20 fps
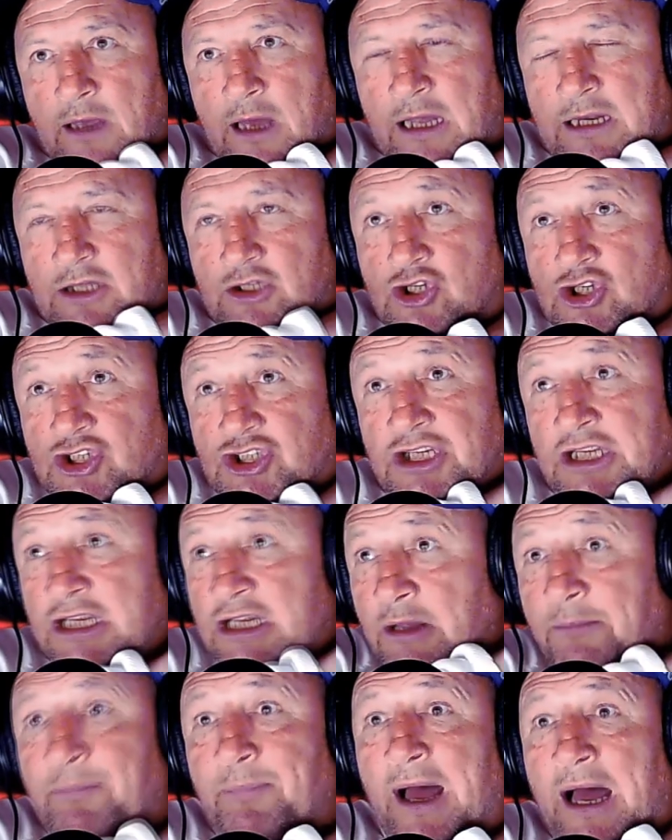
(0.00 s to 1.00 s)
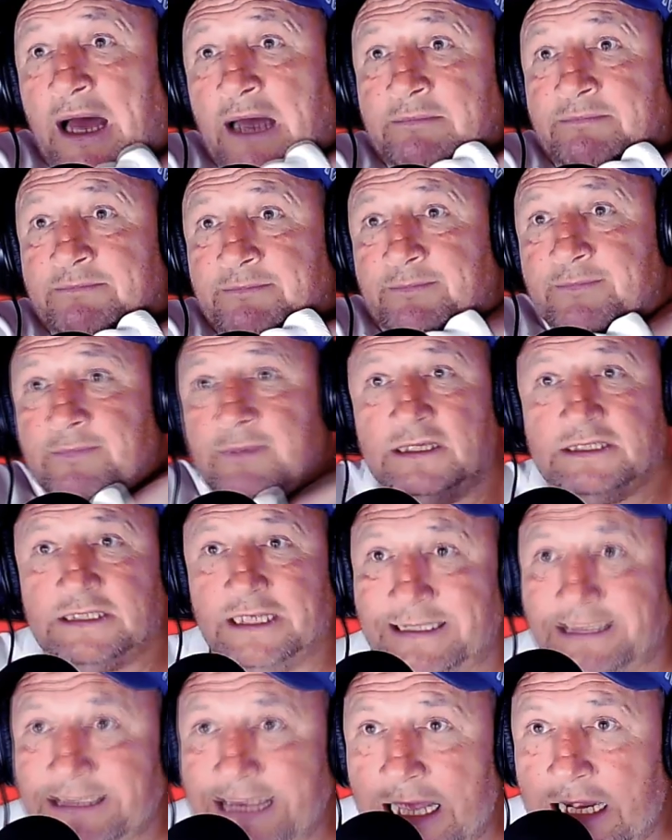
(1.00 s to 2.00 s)
And I just seen a barn I
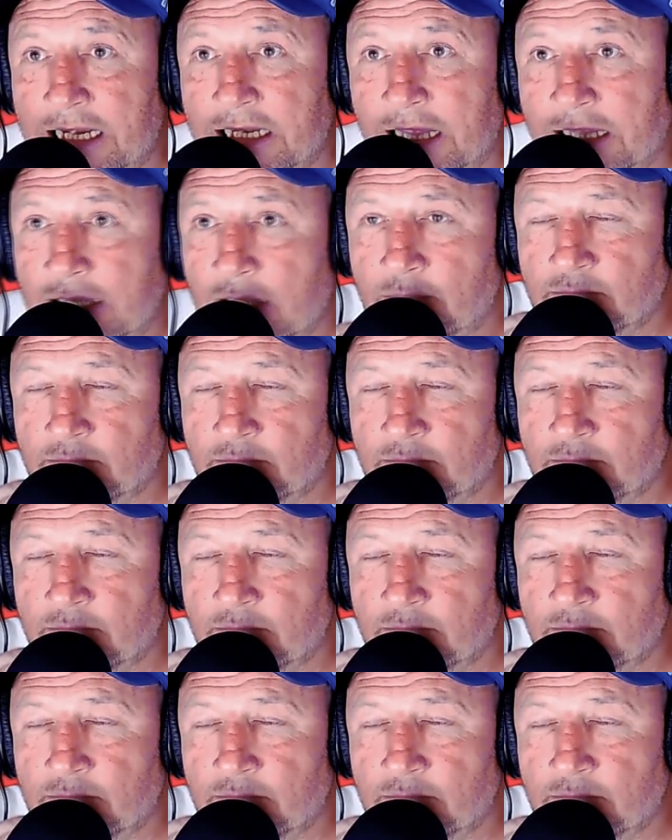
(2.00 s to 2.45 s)
said, scared and so